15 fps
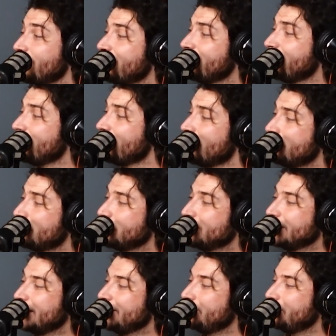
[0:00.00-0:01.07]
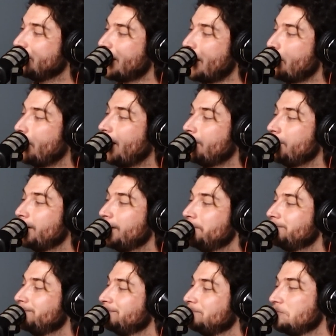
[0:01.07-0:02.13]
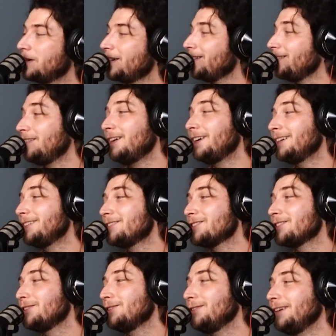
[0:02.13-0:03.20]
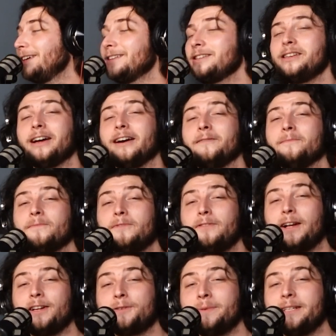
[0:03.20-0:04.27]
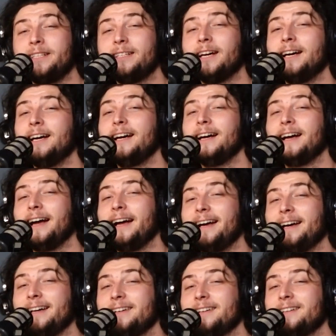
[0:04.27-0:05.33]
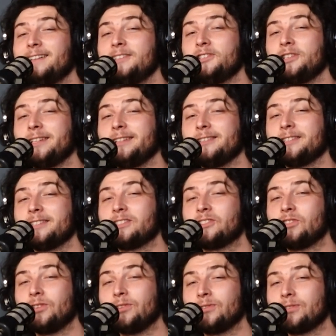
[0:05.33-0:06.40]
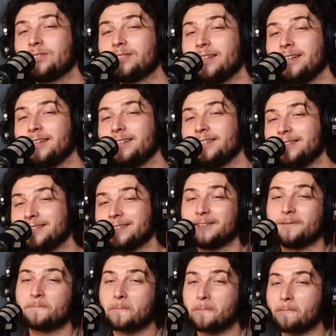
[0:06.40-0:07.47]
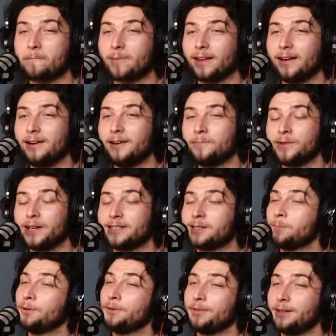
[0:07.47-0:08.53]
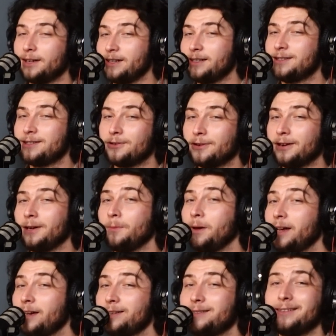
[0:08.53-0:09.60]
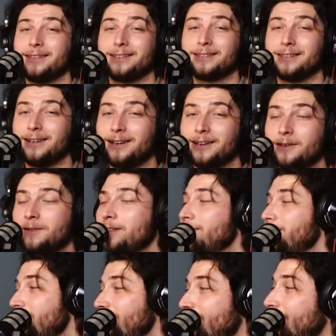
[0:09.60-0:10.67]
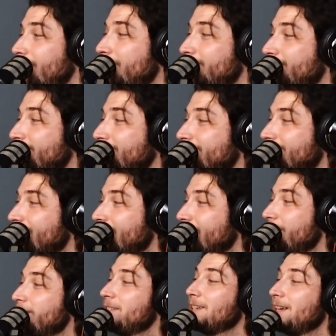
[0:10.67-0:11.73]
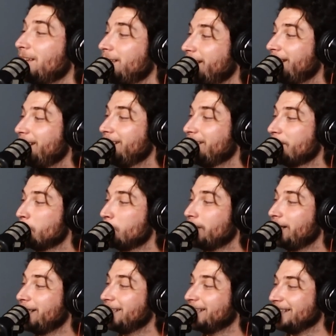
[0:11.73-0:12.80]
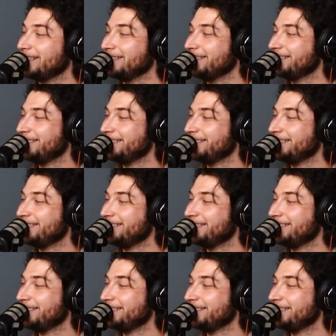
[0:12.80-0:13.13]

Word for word: Easy Lover. I I pop up at a lot. So like, yeah, follow me at uh, Chandler Does Jokes, and um, that's both on Instagram and TikTok because you know, consolidating the brand.